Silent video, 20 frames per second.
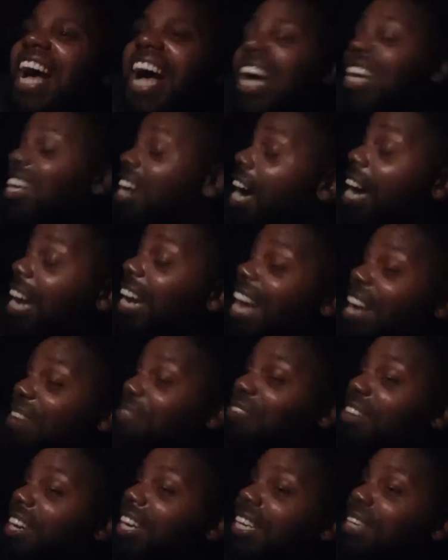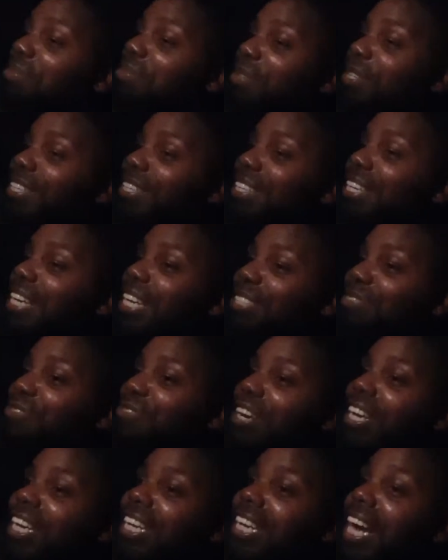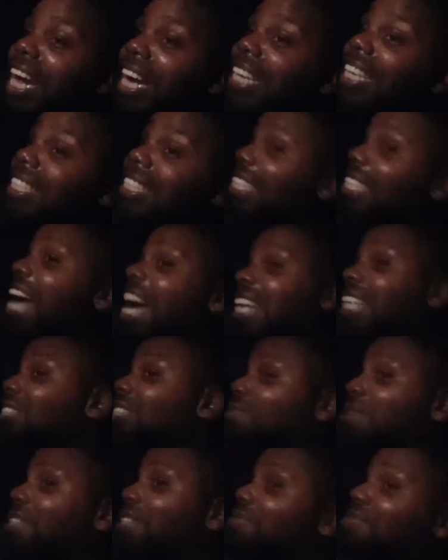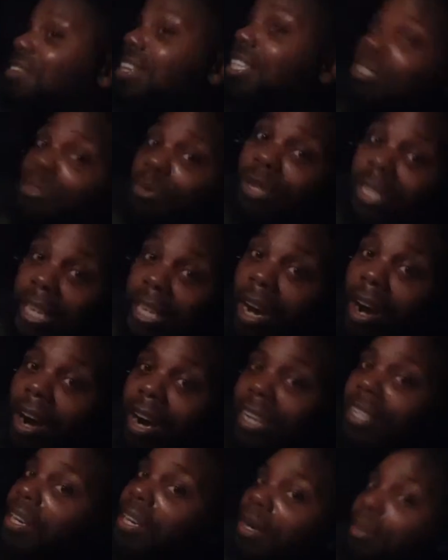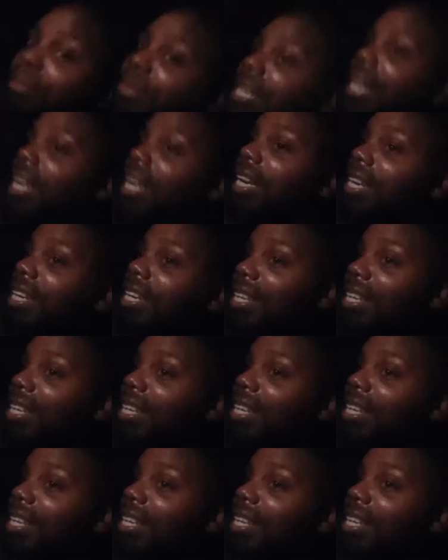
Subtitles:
No, it ain't funny, but it's funny like because of how these motherfuckers really are. You know what I'm saying?